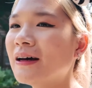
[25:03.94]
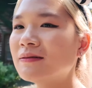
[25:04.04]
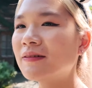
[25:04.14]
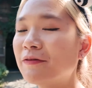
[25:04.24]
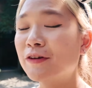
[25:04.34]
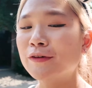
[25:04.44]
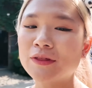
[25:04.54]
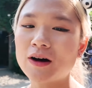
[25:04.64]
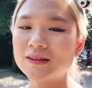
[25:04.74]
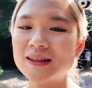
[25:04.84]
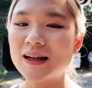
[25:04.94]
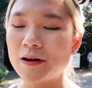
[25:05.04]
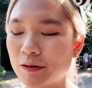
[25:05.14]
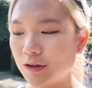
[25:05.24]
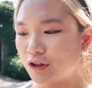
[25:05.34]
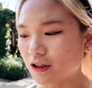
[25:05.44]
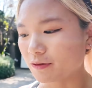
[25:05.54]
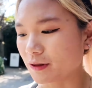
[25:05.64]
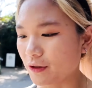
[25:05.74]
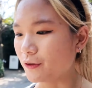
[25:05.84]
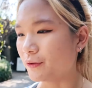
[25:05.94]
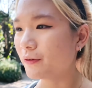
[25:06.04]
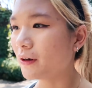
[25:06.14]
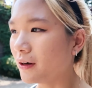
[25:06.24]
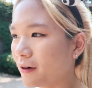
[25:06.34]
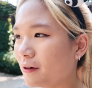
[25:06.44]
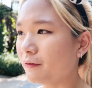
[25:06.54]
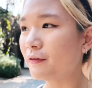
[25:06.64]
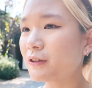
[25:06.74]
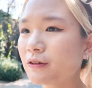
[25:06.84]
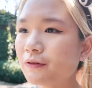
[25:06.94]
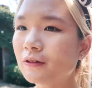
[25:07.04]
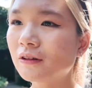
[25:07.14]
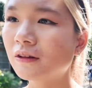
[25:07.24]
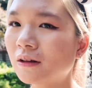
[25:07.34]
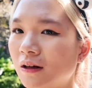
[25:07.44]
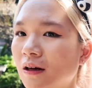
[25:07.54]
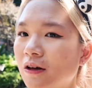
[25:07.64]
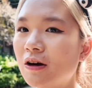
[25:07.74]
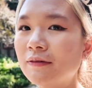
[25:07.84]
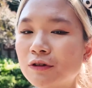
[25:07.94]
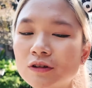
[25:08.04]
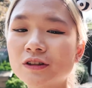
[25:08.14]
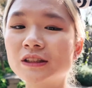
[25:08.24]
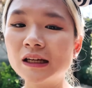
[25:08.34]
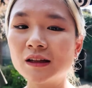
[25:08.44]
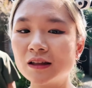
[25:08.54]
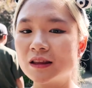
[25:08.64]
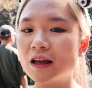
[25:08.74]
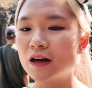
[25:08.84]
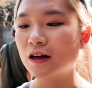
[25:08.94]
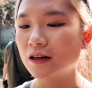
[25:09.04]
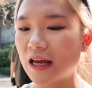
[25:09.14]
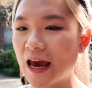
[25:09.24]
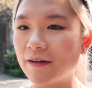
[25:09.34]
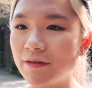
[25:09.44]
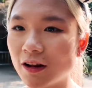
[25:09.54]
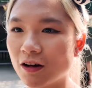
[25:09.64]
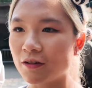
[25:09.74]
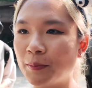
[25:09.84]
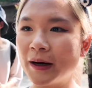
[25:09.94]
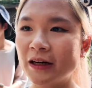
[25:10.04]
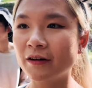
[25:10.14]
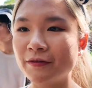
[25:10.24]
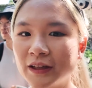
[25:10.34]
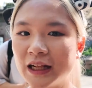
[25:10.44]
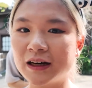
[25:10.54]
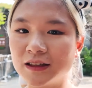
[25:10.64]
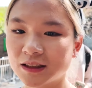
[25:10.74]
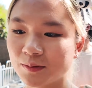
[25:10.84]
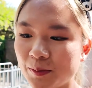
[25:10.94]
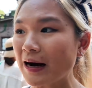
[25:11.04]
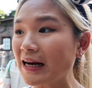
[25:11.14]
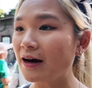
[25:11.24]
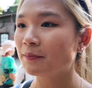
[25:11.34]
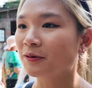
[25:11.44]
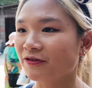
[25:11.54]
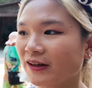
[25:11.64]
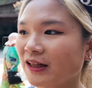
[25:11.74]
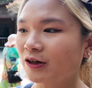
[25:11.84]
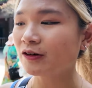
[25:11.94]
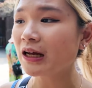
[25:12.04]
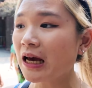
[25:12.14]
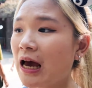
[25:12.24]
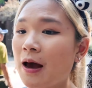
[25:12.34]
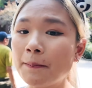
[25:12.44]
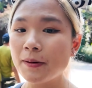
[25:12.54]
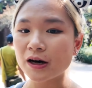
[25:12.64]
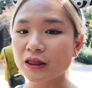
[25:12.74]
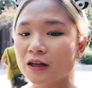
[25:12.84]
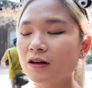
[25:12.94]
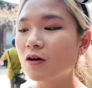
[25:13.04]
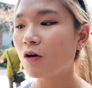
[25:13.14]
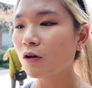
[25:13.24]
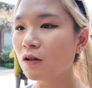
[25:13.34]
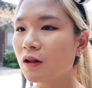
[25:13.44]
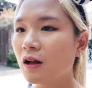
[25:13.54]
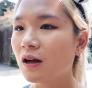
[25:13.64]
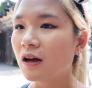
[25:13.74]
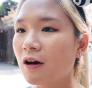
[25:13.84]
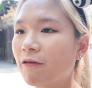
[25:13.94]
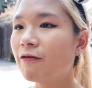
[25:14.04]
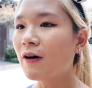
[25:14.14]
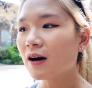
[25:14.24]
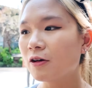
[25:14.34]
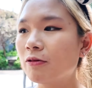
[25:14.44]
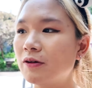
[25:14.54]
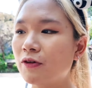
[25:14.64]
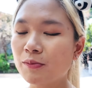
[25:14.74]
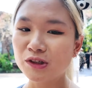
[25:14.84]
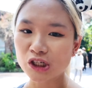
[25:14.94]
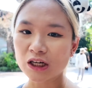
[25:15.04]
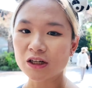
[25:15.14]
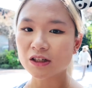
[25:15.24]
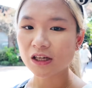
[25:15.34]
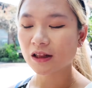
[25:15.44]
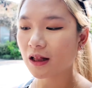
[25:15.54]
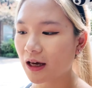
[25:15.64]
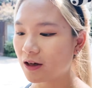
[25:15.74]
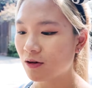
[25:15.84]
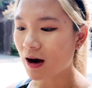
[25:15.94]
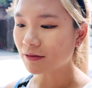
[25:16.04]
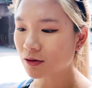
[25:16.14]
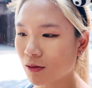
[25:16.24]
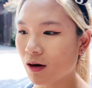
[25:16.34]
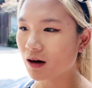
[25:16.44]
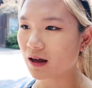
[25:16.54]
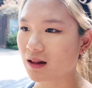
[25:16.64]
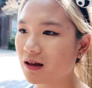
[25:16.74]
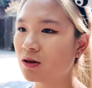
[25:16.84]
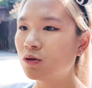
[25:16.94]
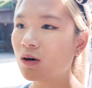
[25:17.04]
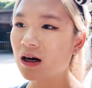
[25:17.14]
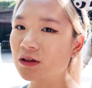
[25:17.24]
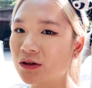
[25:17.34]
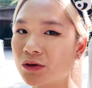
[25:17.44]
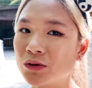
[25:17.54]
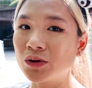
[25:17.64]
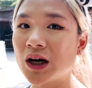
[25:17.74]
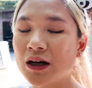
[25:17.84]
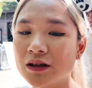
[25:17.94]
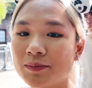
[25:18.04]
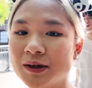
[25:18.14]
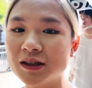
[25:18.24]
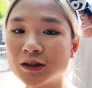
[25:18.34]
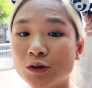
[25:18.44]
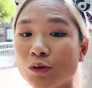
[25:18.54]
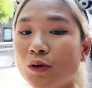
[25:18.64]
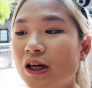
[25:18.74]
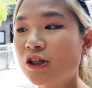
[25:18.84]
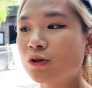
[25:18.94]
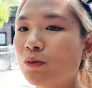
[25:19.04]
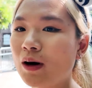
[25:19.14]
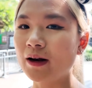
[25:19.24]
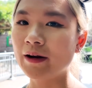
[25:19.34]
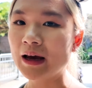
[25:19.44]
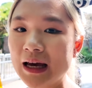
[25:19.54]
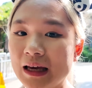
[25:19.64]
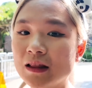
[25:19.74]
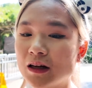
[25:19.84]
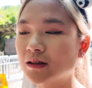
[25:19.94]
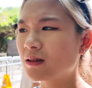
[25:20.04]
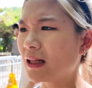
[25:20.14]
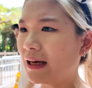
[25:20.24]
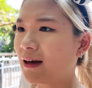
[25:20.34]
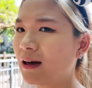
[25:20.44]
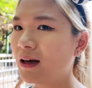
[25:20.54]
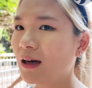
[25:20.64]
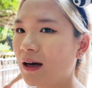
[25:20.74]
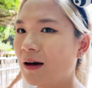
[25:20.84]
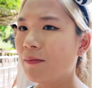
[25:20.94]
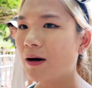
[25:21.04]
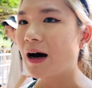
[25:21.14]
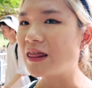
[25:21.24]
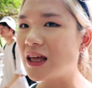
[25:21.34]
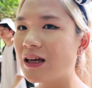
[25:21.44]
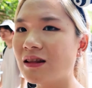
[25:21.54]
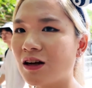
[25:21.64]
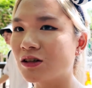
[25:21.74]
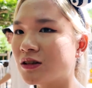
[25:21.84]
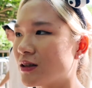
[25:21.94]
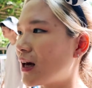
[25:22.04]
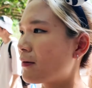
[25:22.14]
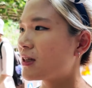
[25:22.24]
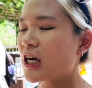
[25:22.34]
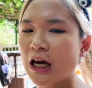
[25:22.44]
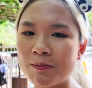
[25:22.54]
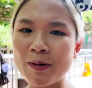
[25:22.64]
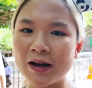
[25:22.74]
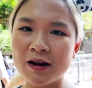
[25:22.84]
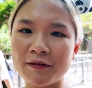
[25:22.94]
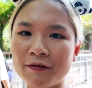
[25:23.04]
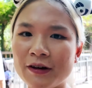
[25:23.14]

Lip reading: I have a few thoughts that I want to share with you. First of all, you have to understand that they have a lot of panda villas, panda pavilion, but they're all far away from each other. Like you have to walk at least 200 to 300 meters to each one, and I think there's like 10 panda